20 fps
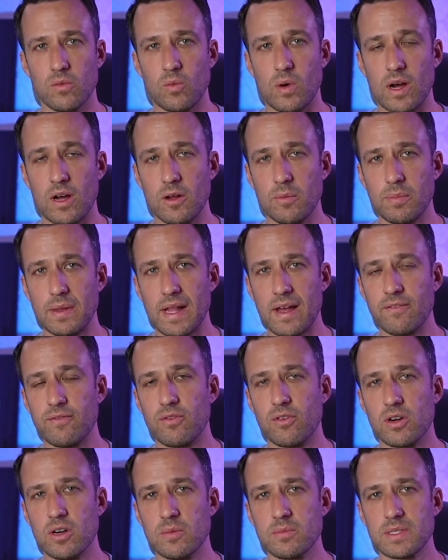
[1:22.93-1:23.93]
While
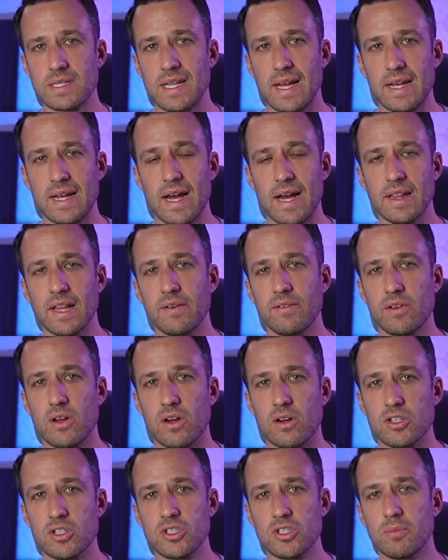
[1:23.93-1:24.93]
platforms like high level
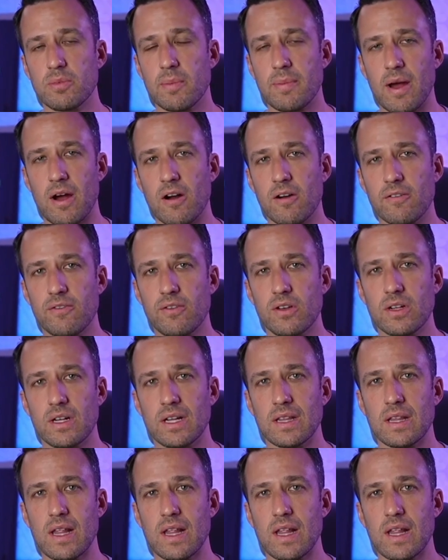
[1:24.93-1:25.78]
are super powerful,